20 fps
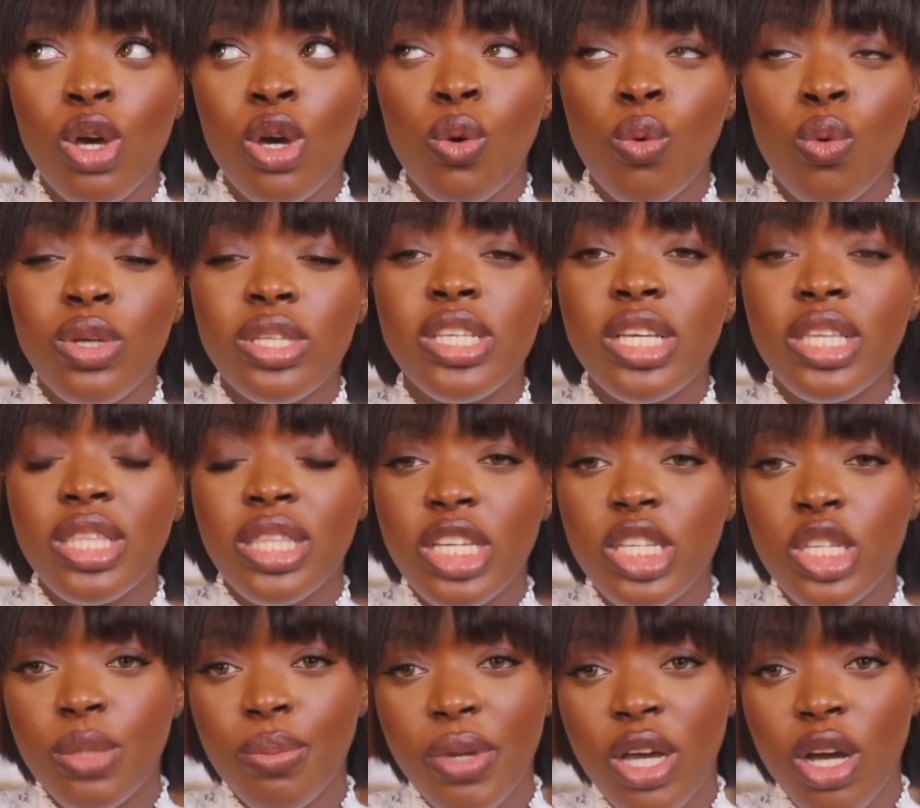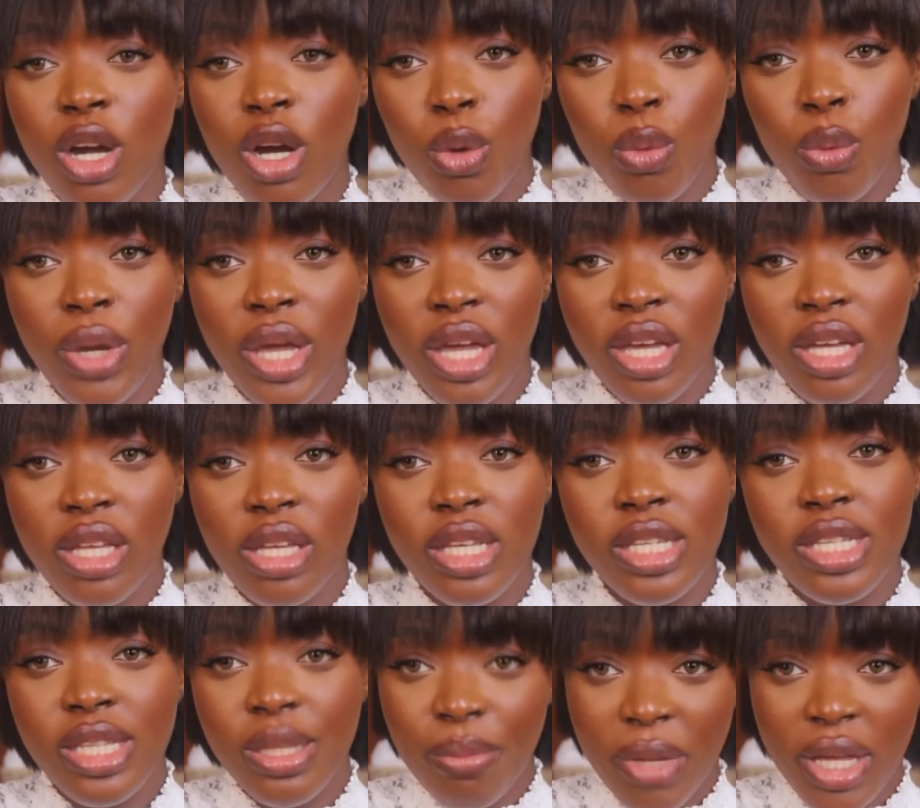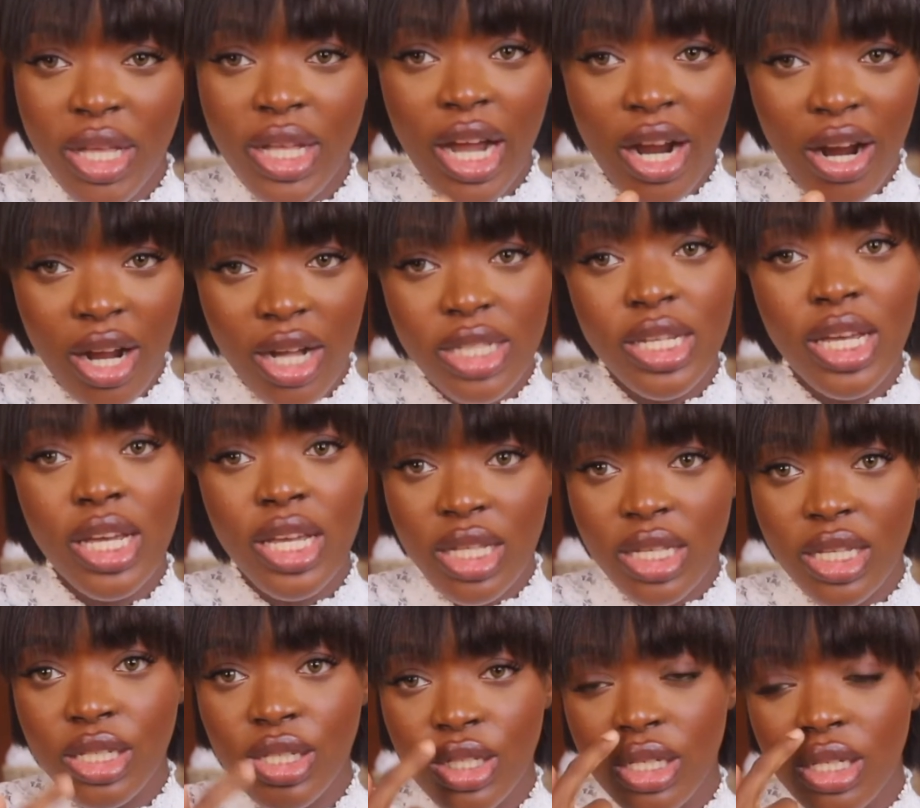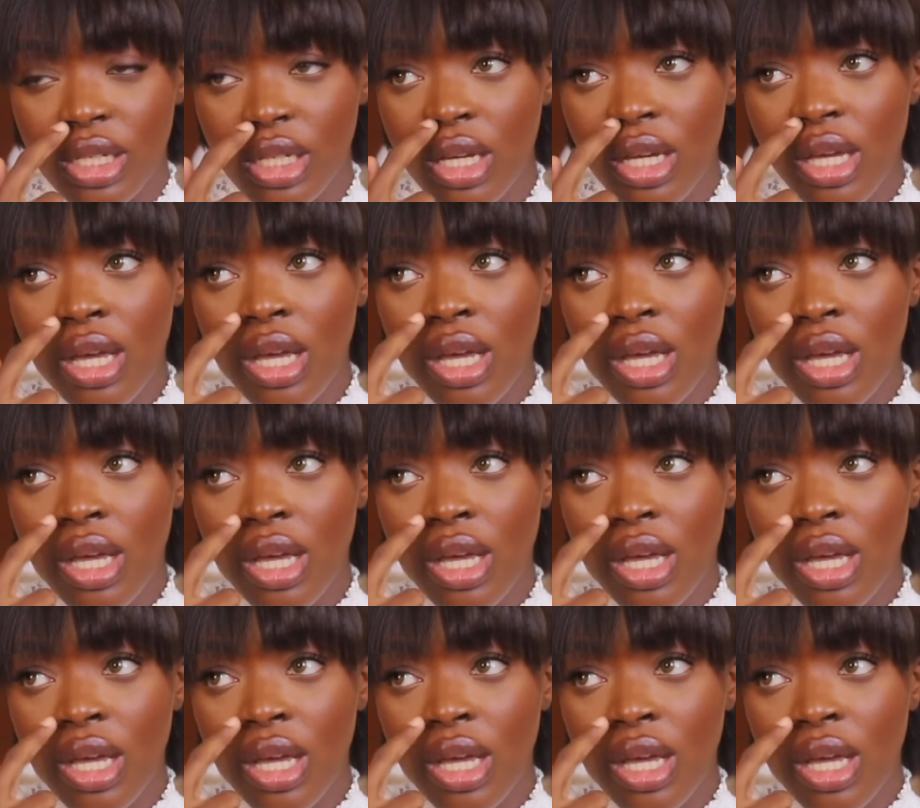wanting things to be our way. It's the main character energy.